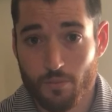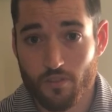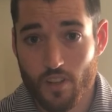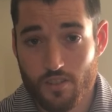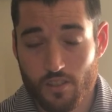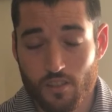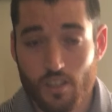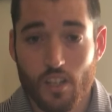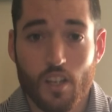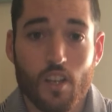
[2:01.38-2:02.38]
prevention.
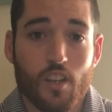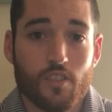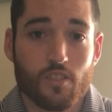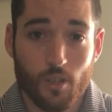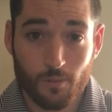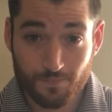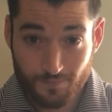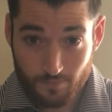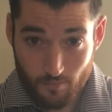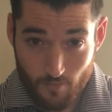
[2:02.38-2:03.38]
So
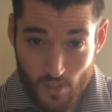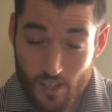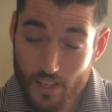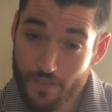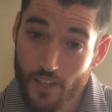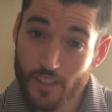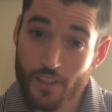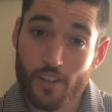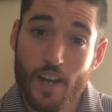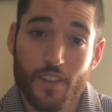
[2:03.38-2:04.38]
they found that
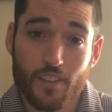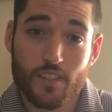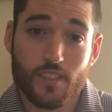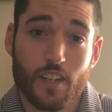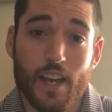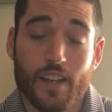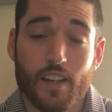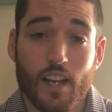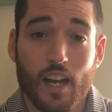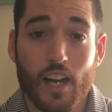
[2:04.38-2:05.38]
their athletes that had
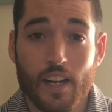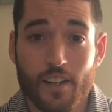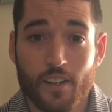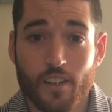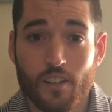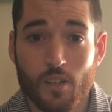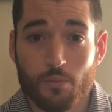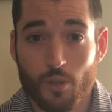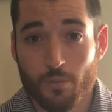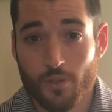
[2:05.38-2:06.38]
a higher
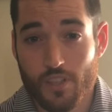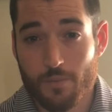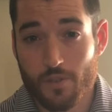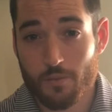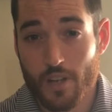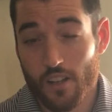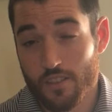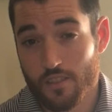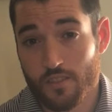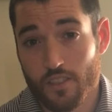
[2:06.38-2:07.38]
proprioception and
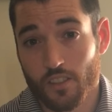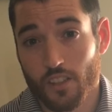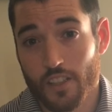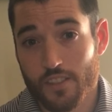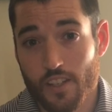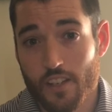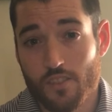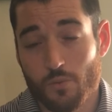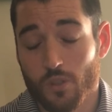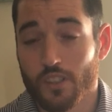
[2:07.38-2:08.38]
balance in single leg
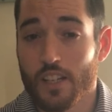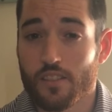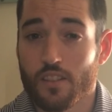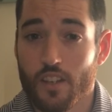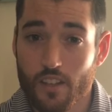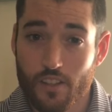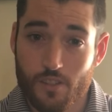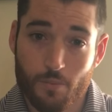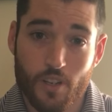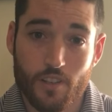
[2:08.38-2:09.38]
stance were less likely to
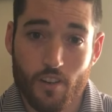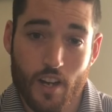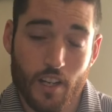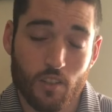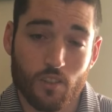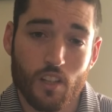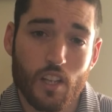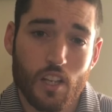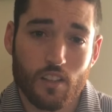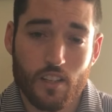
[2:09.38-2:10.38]
sprain their ankle,
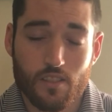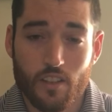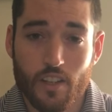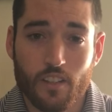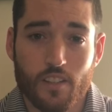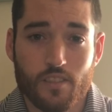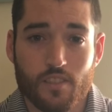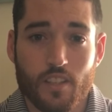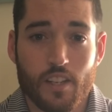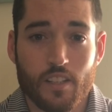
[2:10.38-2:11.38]
less likely to
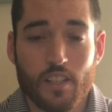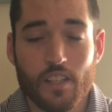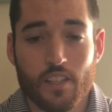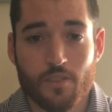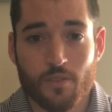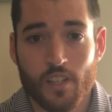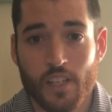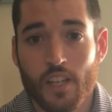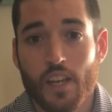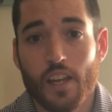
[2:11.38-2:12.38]
sustain a knee
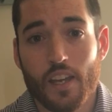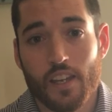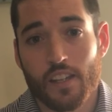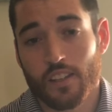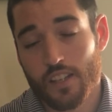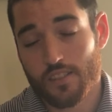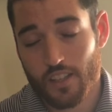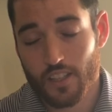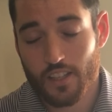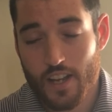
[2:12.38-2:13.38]
injury, and less
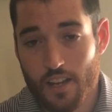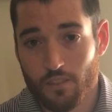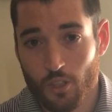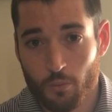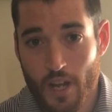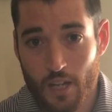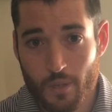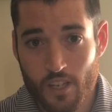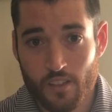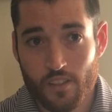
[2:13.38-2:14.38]
likely to have low back
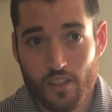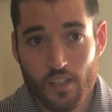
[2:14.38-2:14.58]
pain.